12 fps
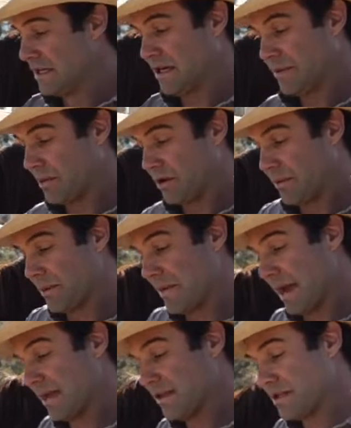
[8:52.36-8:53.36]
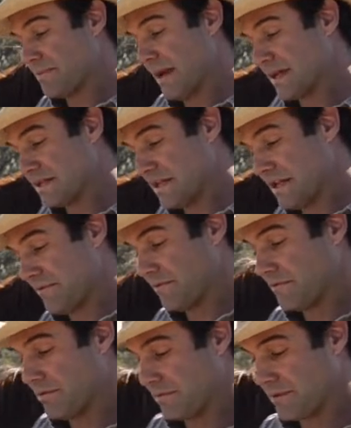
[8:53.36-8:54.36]
I mean, I've been making these pads now for
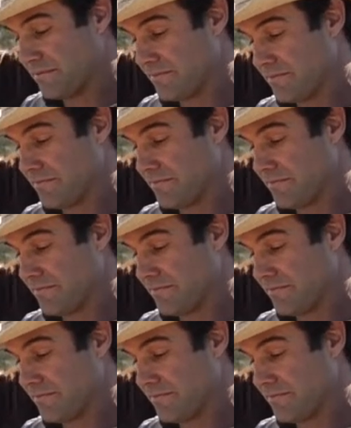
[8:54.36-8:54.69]
probably